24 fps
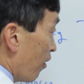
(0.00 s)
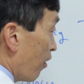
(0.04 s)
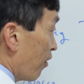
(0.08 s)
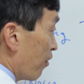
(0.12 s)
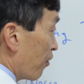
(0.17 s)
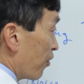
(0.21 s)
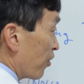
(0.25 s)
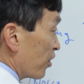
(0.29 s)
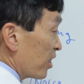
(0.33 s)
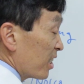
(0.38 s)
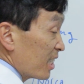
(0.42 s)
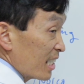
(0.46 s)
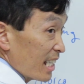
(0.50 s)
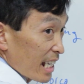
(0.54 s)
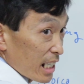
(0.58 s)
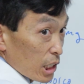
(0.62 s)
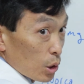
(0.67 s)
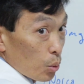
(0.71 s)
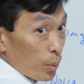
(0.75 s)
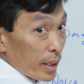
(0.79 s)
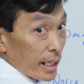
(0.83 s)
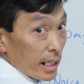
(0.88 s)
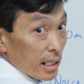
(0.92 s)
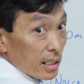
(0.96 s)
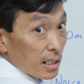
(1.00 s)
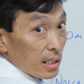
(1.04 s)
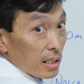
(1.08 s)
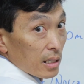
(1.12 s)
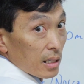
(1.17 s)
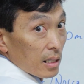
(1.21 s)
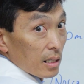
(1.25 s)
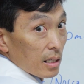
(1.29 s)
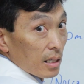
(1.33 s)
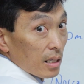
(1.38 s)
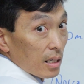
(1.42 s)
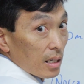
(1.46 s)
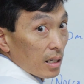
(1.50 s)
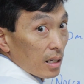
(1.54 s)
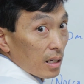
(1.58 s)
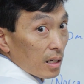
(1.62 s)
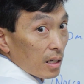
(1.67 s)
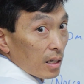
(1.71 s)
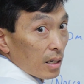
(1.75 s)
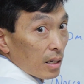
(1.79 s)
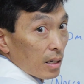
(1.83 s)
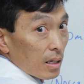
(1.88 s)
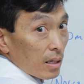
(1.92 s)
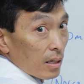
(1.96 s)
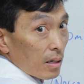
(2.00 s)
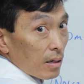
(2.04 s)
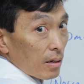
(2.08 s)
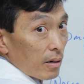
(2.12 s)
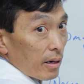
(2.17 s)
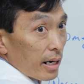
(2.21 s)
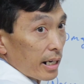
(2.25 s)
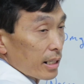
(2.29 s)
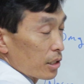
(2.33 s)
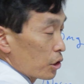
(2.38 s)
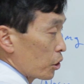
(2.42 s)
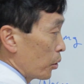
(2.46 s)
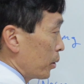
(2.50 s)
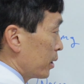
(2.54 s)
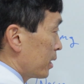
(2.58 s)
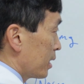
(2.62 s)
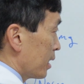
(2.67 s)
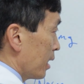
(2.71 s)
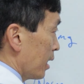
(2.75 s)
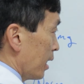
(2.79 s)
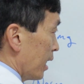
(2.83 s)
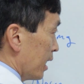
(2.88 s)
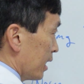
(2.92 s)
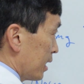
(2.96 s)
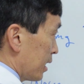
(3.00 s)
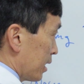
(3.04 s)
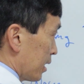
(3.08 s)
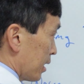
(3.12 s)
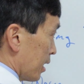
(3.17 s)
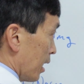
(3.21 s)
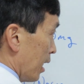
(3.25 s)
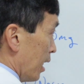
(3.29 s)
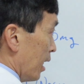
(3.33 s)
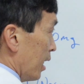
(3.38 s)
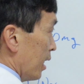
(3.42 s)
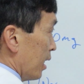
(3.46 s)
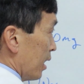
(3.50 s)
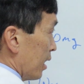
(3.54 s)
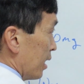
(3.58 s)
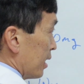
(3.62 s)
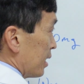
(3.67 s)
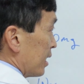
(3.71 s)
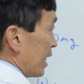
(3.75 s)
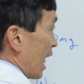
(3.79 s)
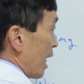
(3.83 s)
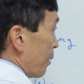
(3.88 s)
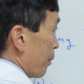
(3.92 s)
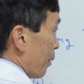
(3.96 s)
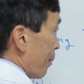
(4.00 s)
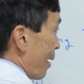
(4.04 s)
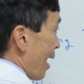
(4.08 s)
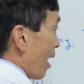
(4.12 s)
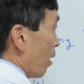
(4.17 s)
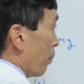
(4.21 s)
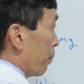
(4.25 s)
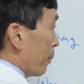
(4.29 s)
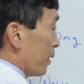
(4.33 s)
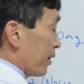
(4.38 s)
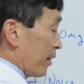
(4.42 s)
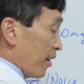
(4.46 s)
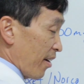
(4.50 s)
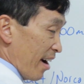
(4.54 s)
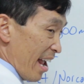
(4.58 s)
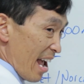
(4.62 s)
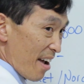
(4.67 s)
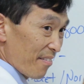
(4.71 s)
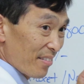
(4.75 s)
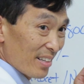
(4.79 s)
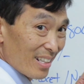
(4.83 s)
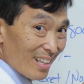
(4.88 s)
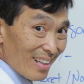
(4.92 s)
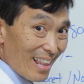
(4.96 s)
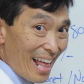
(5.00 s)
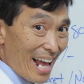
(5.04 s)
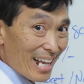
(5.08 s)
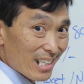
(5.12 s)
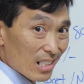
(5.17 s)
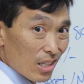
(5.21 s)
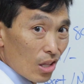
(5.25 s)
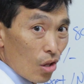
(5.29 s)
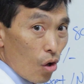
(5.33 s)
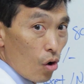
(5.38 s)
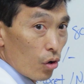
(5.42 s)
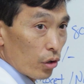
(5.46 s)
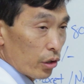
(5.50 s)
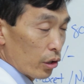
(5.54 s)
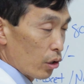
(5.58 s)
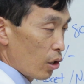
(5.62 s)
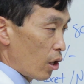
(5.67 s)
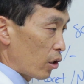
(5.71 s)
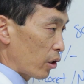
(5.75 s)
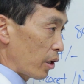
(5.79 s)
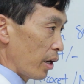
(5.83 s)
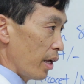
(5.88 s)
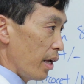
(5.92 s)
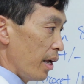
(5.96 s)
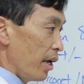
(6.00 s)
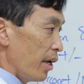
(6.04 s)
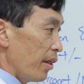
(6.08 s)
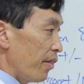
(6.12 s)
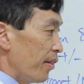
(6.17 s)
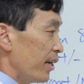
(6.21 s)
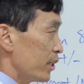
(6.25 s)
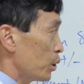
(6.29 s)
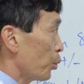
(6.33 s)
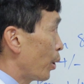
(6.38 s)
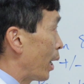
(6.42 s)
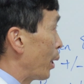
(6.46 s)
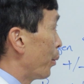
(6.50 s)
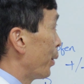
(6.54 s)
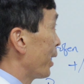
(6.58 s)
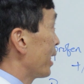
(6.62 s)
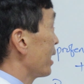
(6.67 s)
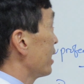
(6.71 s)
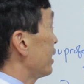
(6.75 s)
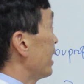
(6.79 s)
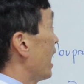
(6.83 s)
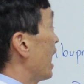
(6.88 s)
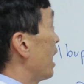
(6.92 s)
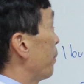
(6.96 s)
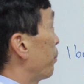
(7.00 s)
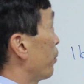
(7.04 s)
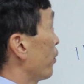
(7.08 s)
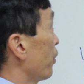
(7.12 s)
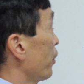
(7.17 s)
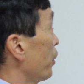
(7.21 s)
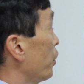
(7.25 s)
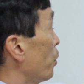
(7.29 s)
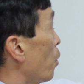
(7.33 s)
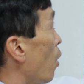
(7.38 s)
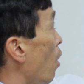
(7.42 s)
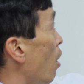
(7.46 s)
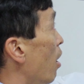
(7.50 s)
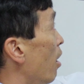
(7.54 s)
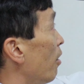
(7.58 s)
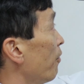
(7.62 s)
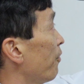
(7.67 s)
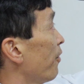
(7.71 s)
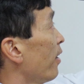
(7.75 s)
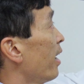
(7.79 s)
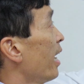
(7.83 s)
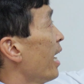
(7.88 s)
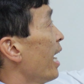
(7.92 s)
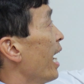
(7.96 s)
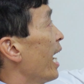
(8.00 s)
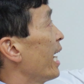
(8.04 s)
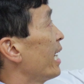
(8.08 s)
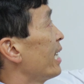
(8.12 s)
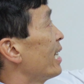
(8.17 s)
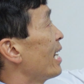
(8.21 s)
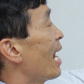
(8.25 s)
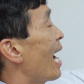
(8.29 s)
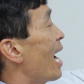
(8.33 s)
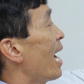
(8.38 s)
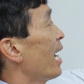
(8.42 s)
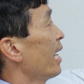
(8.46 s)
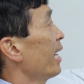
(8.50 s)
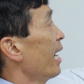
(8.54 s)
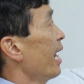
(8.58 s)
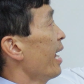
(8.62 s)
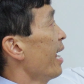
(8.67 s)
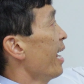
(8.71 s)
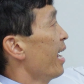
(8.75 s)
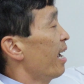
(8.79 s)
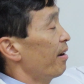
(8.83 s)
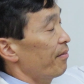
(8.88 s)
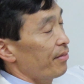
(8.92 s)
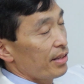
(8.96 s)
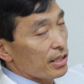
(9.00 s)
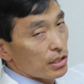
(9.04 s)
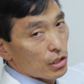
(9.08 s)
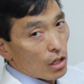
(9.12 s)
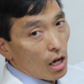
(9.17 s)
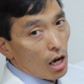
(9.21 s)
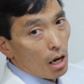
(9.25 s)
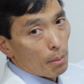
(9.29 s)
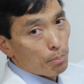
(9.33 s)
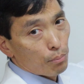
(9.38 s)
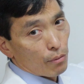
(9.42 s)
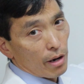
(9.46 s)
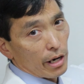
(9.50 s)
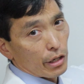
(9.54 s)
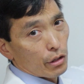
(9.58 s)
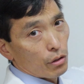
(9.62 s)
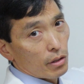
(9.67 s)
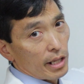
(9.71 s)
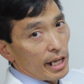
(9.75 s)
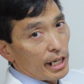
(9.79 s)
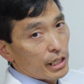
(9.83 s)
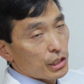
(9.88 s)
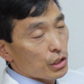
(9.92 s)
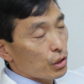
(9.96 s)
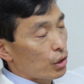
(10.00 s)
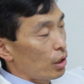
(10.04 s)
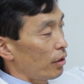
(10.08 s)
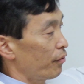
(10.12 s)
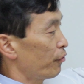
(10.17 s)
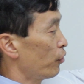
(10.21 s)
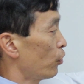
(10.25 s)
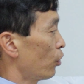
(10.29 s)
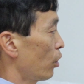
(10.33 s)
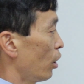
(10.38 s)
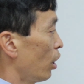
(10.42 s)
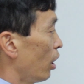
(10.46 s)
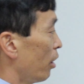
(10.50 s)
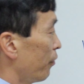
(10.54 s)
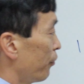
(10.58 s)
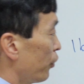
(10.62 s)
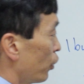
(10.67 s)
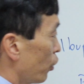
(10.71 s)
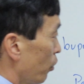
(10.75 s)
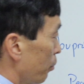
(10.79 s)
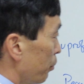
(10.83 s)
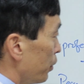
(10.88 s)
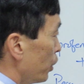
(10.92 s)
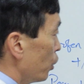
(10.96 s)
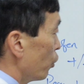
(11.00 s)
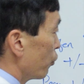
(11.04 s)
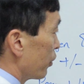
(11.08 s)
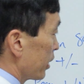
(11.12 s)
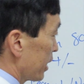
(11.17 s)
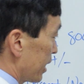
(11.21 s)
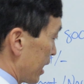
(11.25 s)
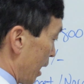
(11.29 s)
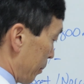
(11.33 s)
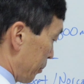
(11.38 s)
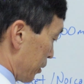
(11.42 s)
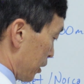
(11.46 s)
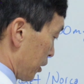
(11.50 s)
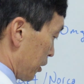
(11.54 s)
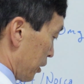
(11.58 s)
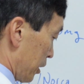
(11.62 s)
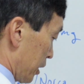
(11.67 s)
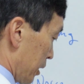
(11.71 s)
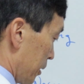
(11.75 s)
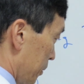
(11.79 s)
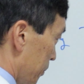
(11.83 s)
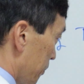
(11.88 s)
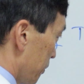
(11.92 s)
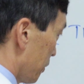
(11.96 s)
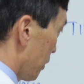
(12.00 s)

for 6 weeks, right? So it's the same amount, but they're having to last longer and longer. This way we can taper you off and not have this upregulation of your mu receptors,